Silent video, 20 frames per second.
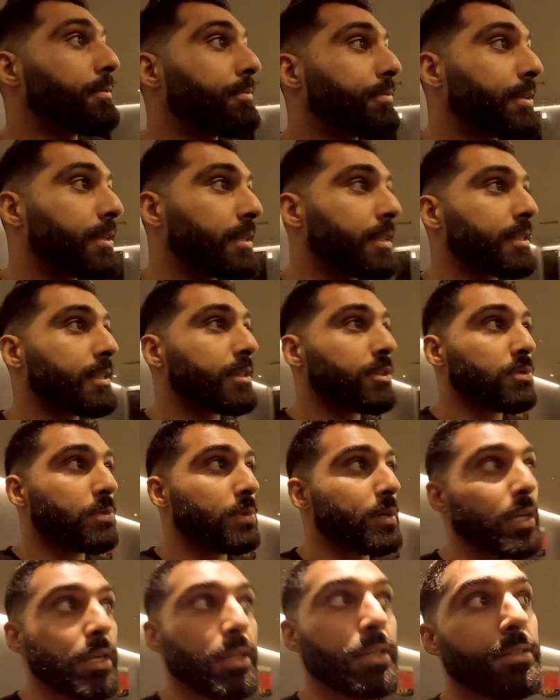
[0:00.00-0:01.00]
been feeling this
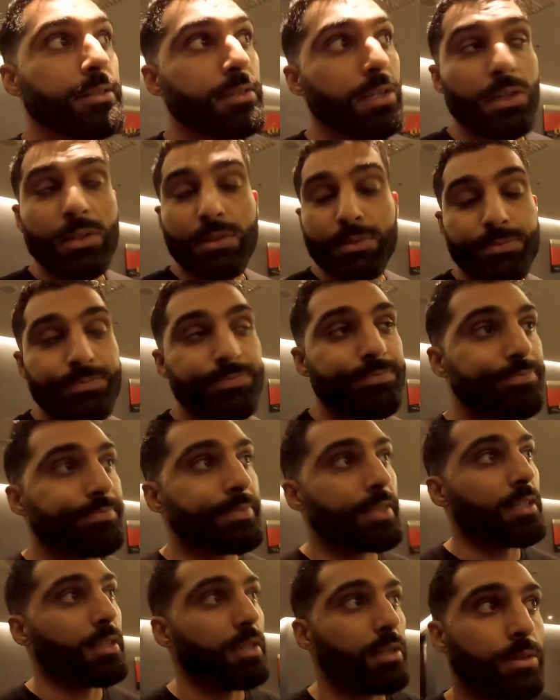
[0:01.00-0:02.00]
way, so
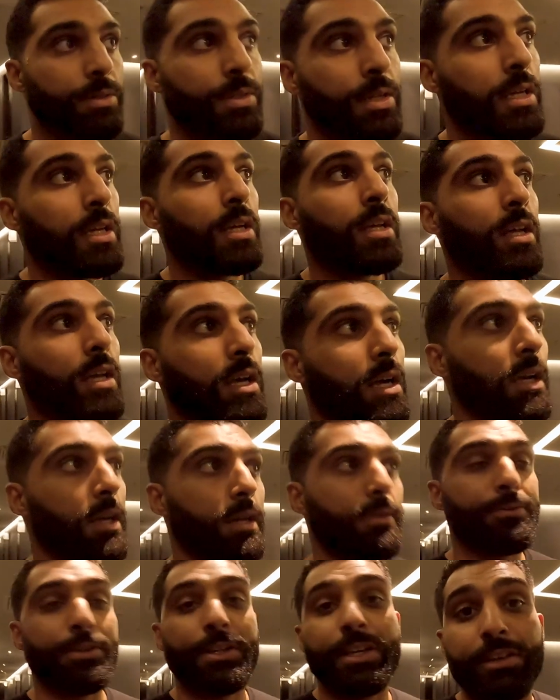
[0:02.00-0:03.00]
you know,
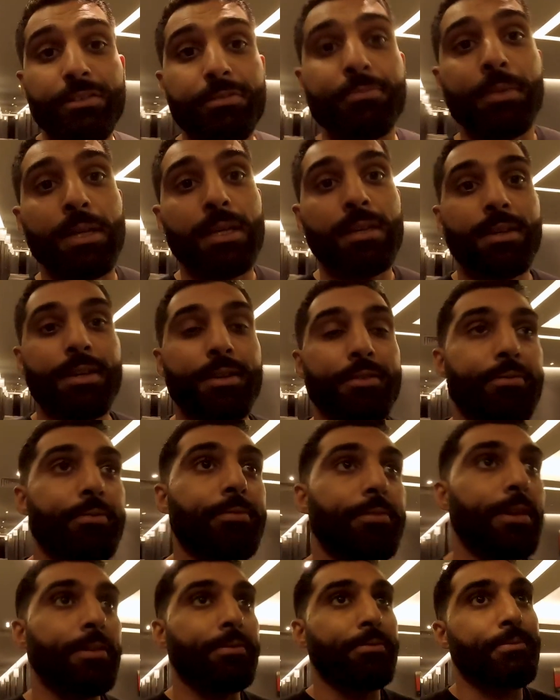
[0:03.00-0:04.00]
forgive me
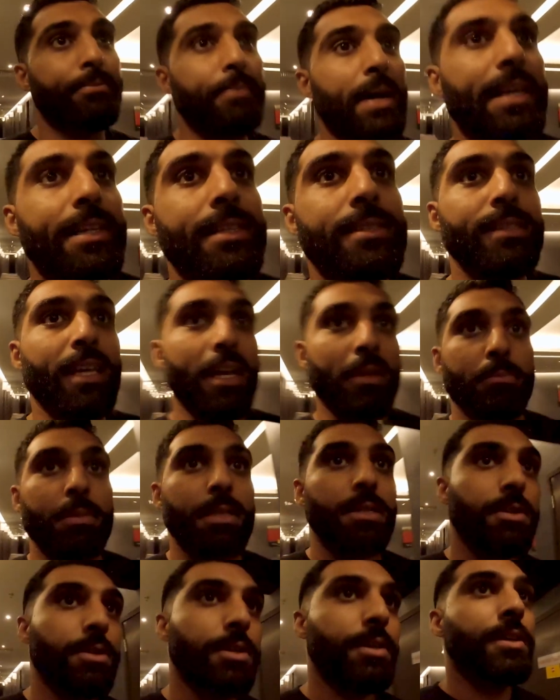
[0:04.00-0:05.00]
if my
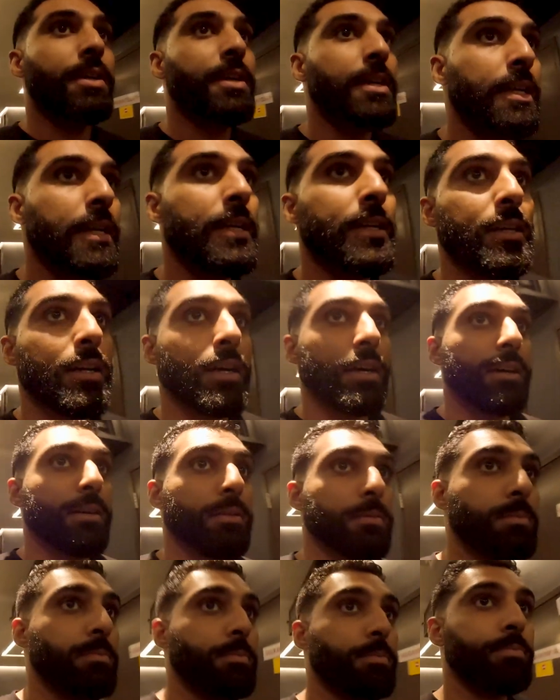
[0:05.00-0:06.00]
excitement or
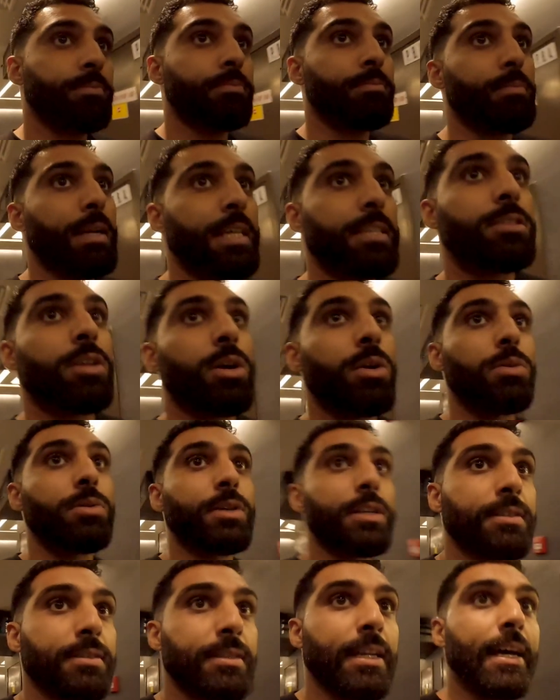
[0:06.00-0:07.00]
my
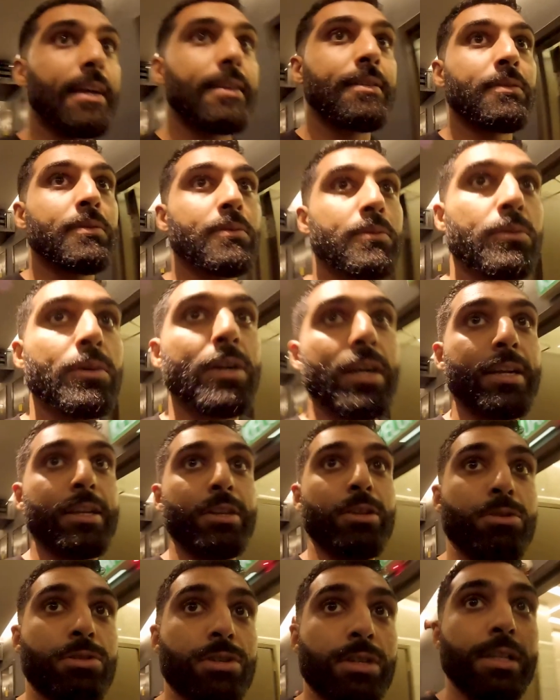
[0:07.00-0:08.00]
tone is not where
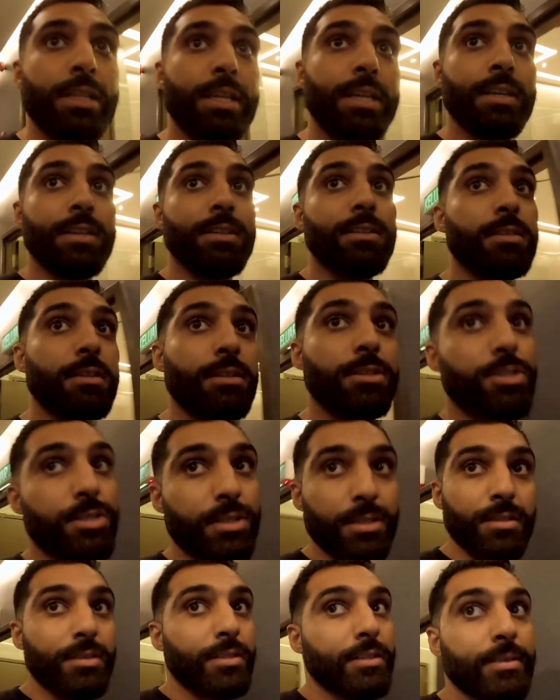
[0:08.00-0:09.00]
it usually is. It's
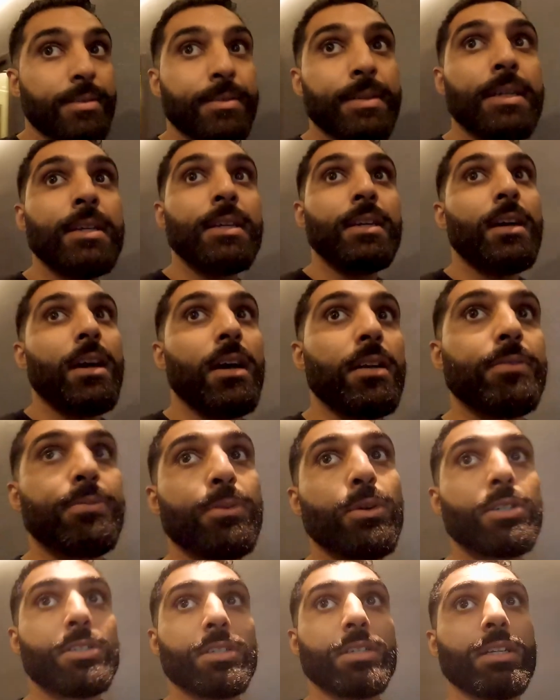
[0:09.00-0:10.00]
just,
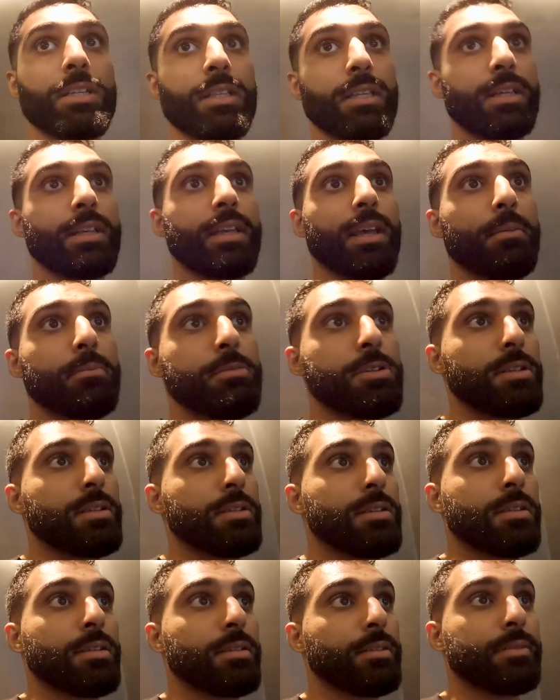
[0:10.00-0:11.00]
unfortunately, I'm
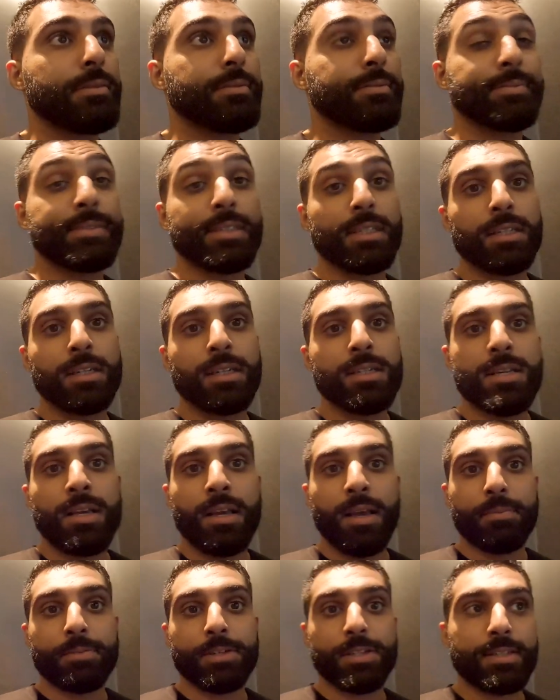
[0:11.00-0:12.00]
just
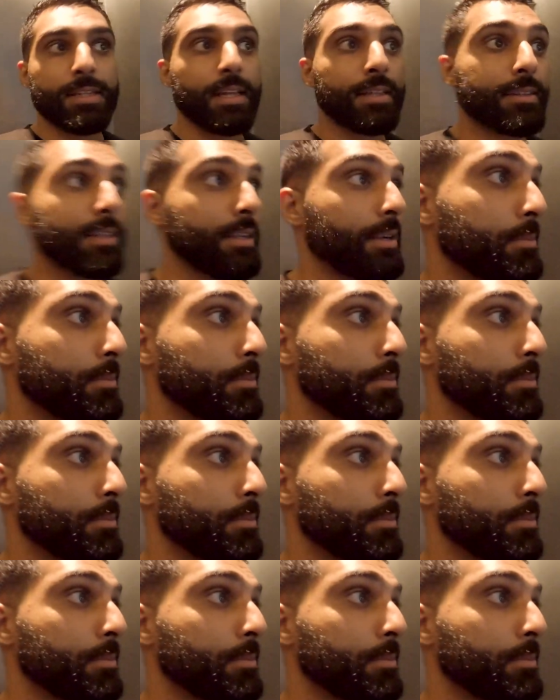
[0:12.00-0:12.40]
not